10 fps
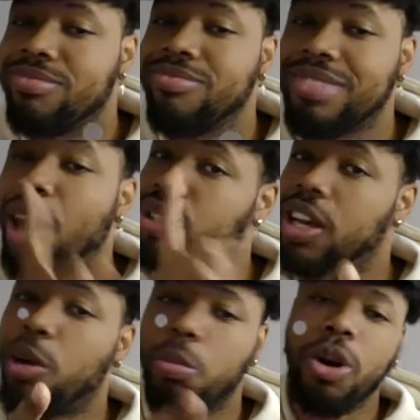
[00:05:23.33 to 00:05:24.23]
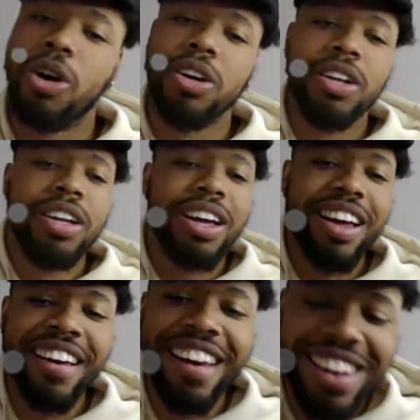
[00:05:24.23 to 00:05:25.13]
that was him, bro.
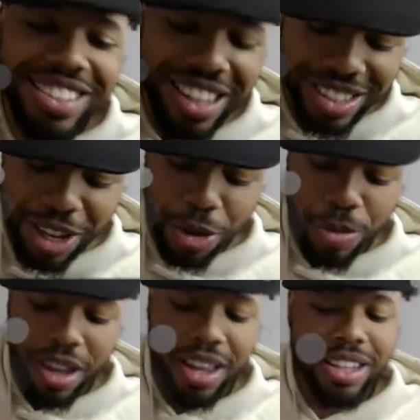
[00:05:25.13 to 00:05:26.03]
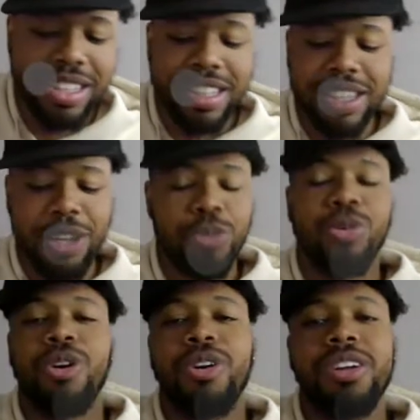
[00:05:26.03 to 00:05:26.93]
Let's continue, man. Let's continue,
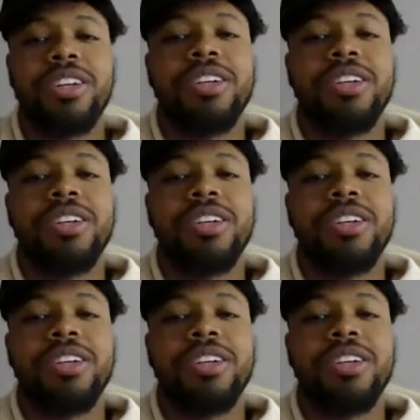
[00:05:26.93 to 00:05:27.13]
bro.